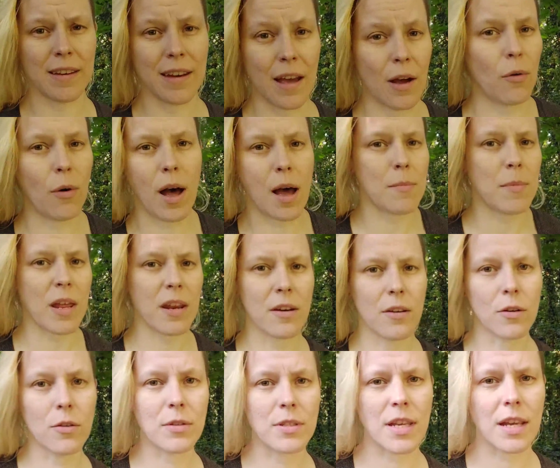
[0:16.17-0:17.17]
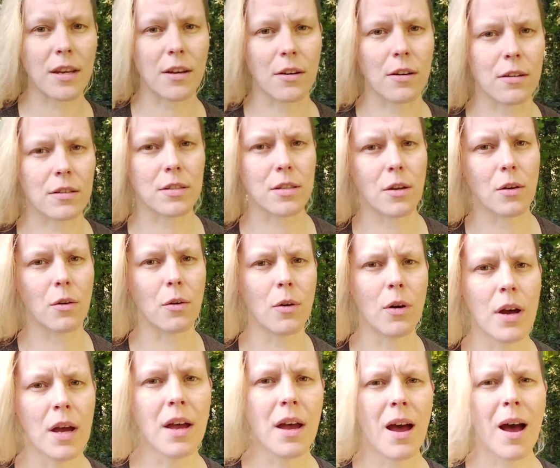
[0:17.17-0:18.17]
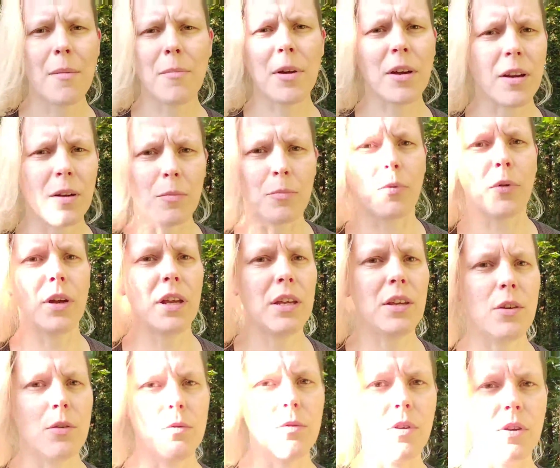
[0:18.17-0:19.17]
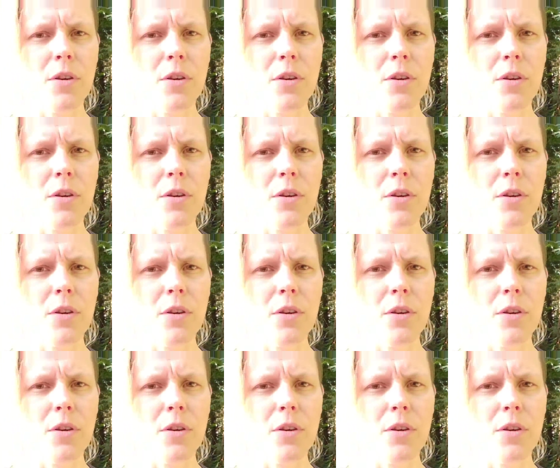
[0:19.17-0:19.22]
Now, I'm not a news anchor, so I'm not going to bring you